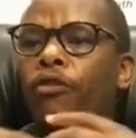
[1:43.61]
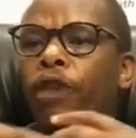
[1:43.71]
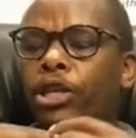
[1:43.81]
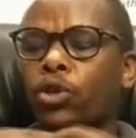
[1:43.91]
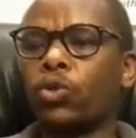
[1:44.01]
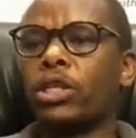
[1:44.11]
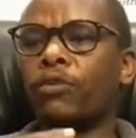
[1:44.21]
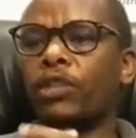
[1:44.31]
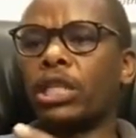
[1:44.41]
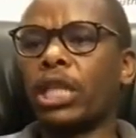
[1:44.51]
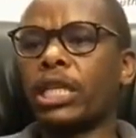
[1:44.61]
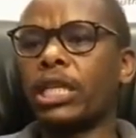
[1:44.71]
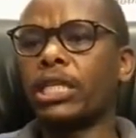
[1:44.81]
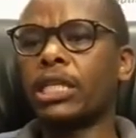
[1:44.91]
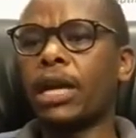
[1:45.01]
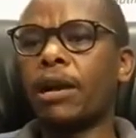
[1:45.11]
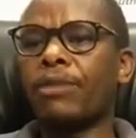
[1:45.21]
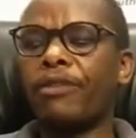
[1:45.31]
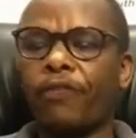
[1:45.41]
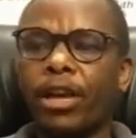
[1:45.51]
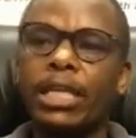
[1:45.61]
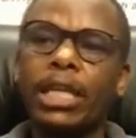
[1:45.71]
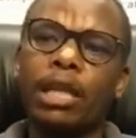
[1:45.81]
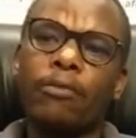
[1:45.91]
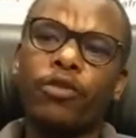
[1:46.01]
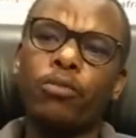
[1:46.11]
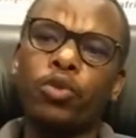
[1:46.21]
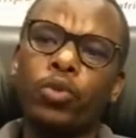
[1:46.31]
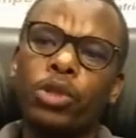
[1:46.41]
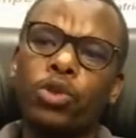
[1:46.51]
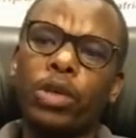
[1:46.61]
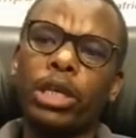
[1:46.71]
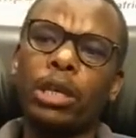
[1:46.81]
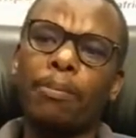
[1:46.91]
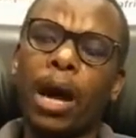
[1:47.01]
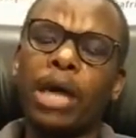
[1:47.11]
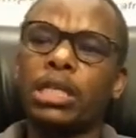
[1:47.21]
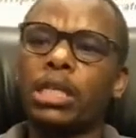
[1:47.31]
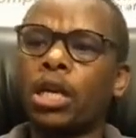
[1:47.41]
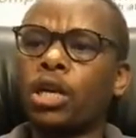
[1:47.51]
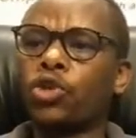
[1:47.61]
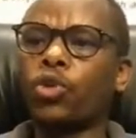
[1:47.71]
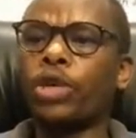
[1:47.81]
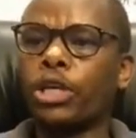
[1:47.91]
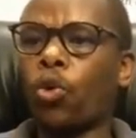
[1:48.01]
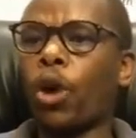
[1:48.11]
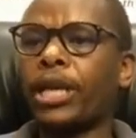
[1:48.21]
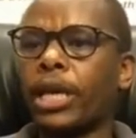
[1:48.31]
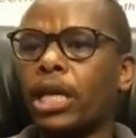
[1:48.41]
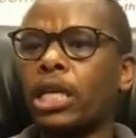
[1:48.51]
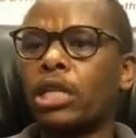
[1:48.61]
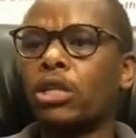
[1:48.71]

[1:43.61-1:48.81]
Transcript: of exclusivity that has prevented them from doing so in the past. So it's quite